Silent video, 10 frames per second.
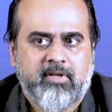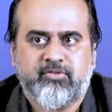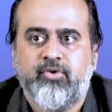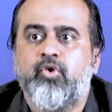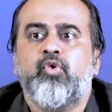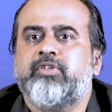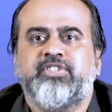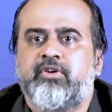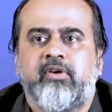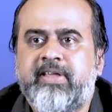So no
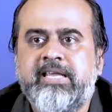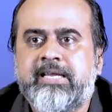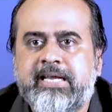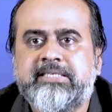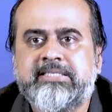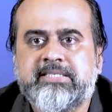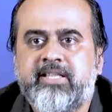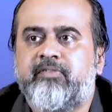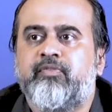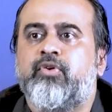question of any kids,
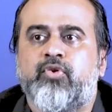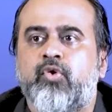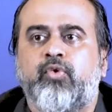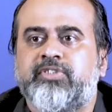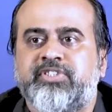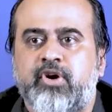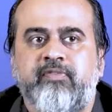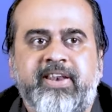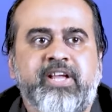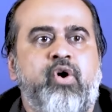therefore no question
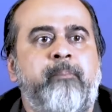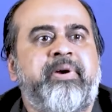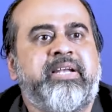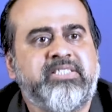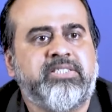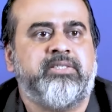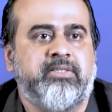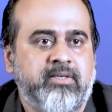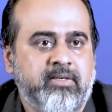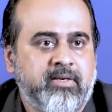of any
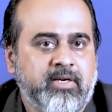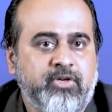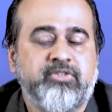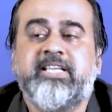competition to